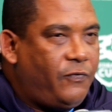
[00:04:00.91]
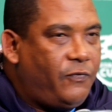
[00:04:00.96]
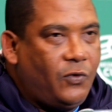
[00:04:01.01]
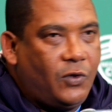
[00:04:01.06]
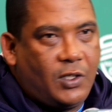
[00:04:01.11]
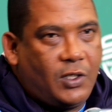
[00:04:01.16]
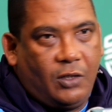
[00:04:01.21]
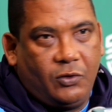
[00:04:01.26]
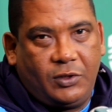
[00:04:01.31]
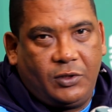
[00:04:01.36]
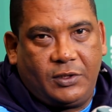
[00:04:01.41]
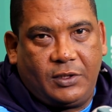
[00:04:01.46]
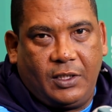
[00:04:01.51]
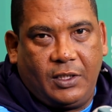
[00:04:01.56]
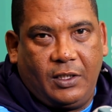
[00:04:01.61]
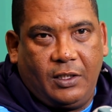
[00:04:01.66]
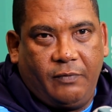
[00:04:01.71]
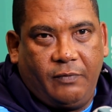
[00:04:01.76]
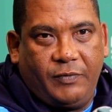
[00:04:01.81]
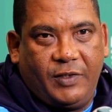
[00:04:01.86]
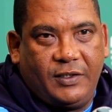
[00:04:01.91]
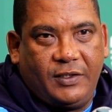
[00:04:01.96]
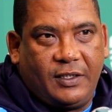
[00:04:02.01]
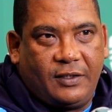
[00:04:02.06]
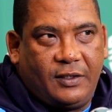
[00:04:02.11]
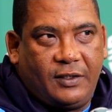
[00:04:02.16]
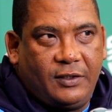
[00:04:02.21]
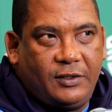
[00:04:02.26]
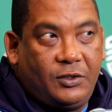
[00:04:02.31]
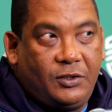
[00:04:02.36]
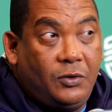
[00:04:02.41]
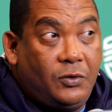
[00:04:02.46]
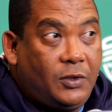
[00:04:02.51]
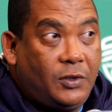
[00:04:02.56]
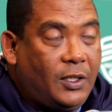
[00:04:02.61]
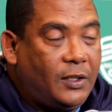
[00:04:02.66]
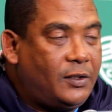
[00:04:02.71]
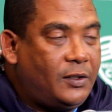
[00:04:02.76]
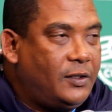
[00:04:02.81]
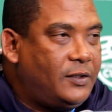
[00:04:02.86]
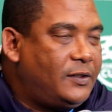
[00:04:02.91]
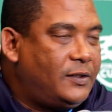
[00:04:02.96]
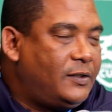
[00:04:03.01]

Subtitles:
For a coach, these are things you look at,